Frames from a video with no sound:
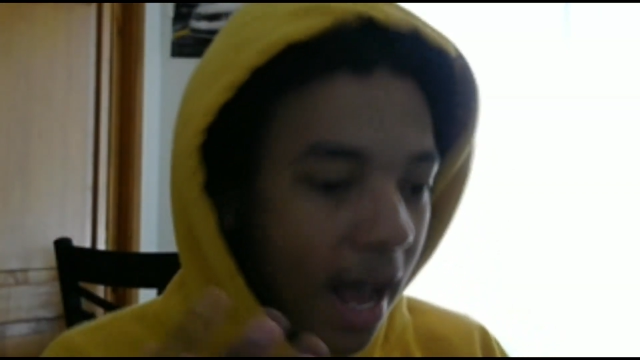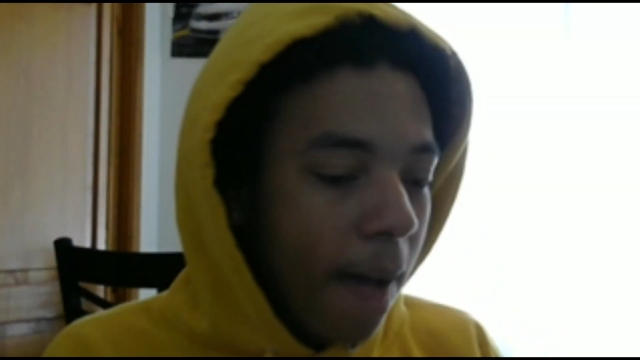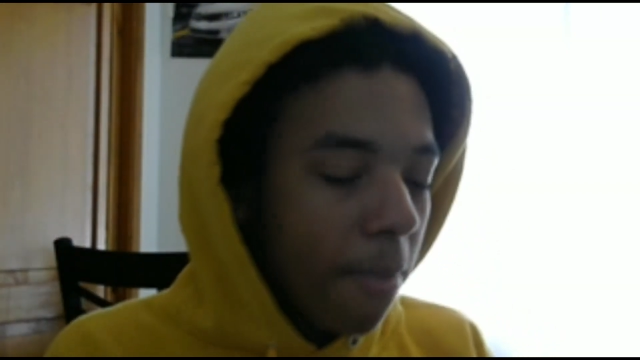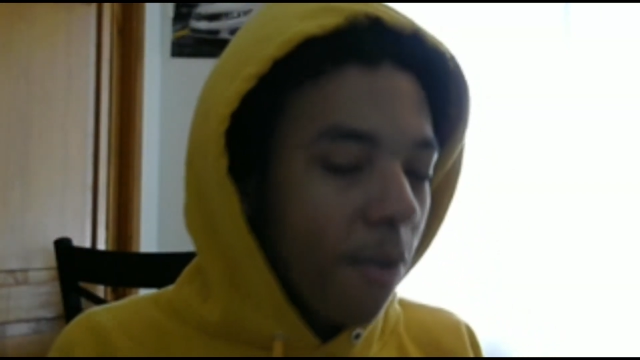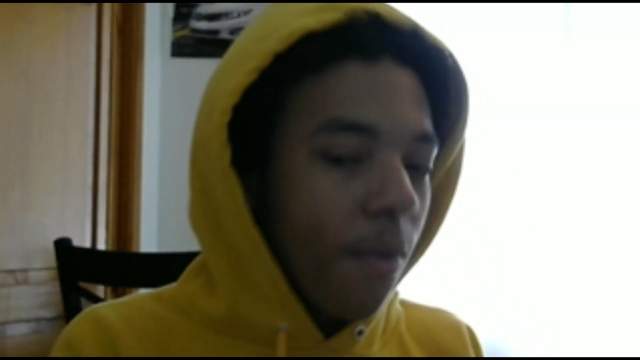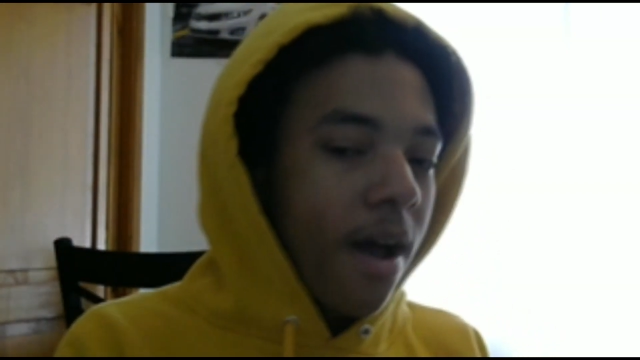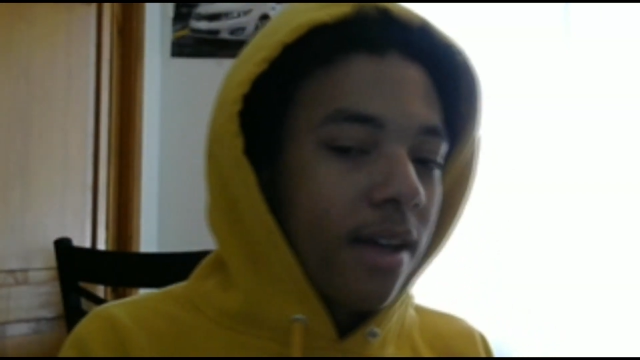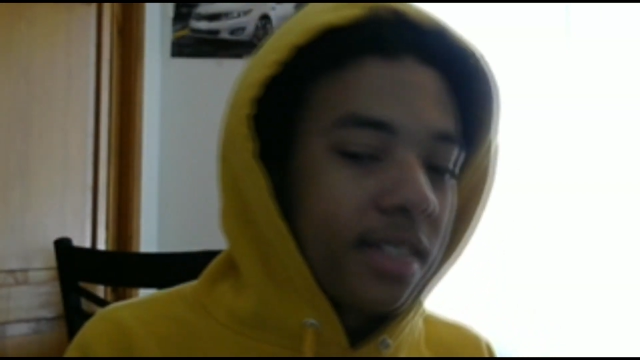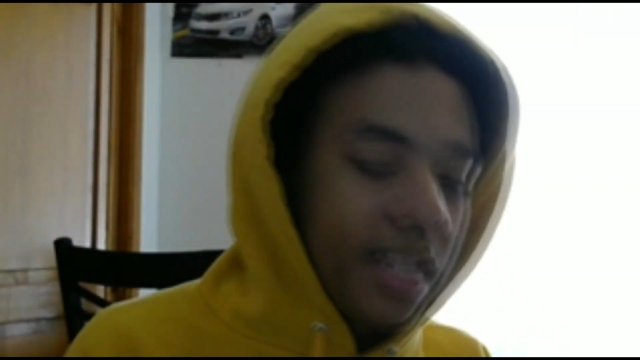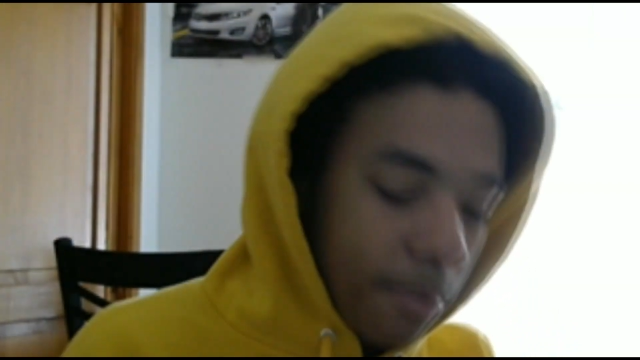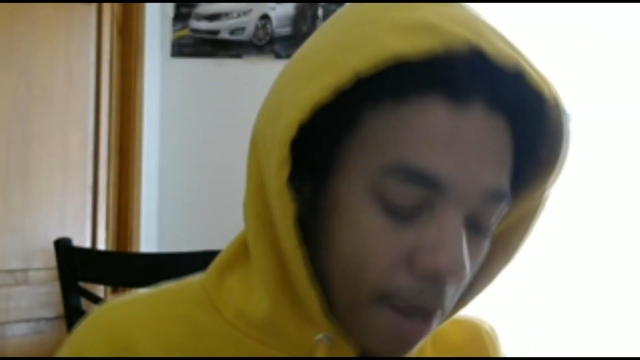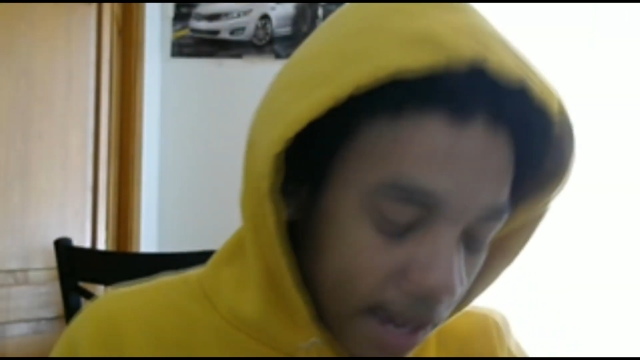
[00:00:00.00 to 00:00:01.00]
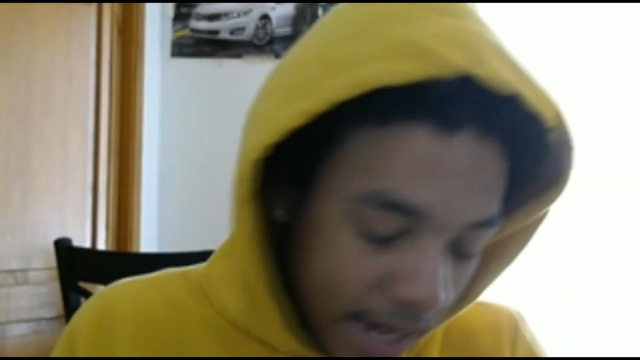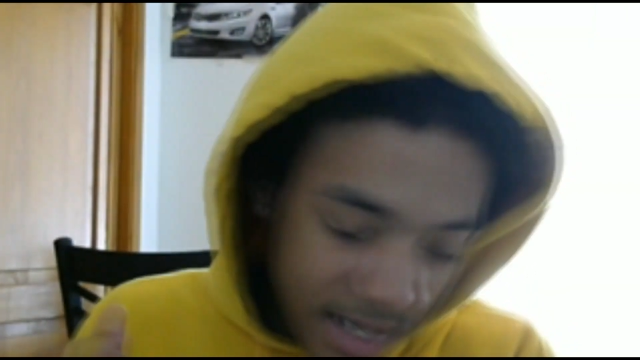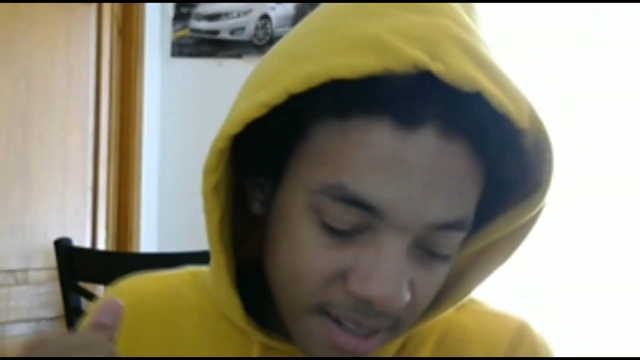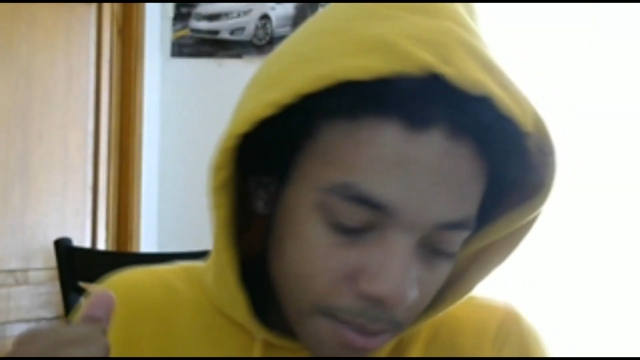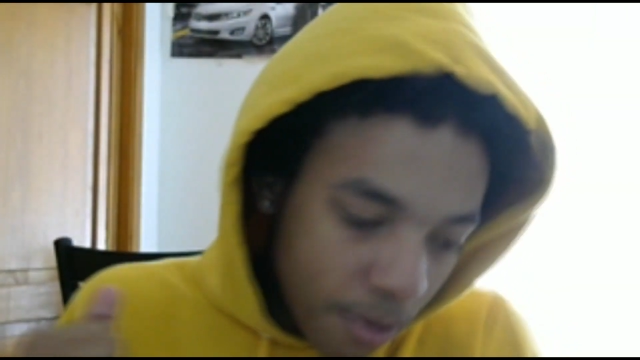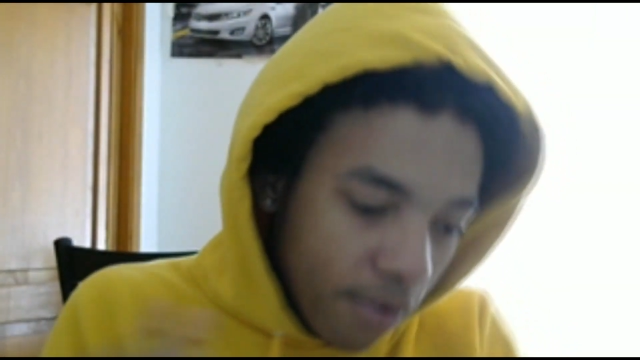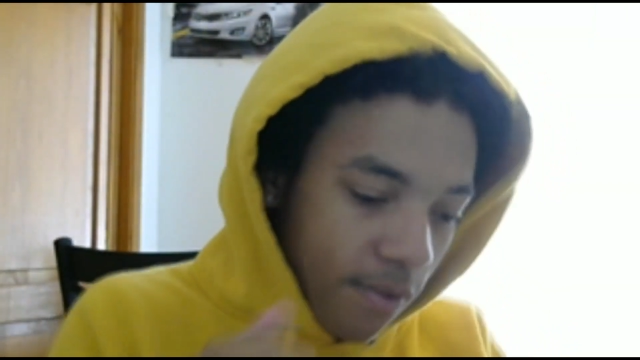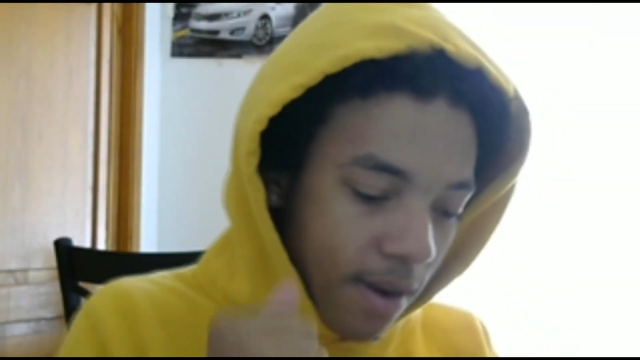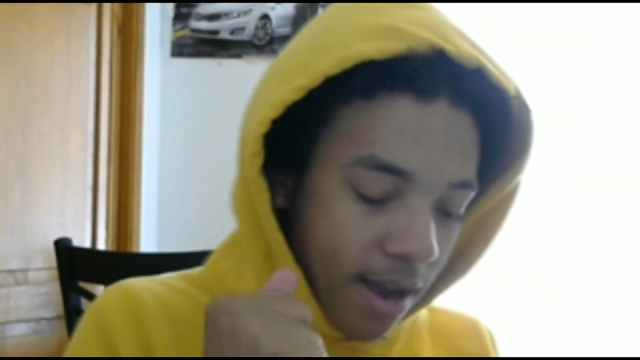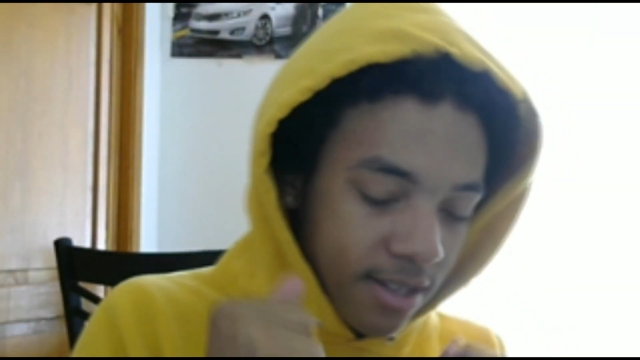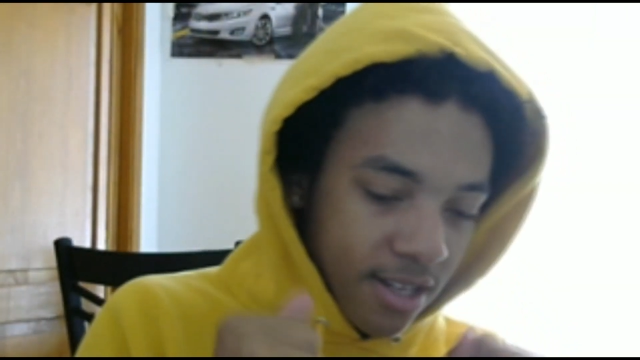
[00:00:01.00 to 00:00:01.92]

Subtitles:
I'm a wild sleeper. I like to move around.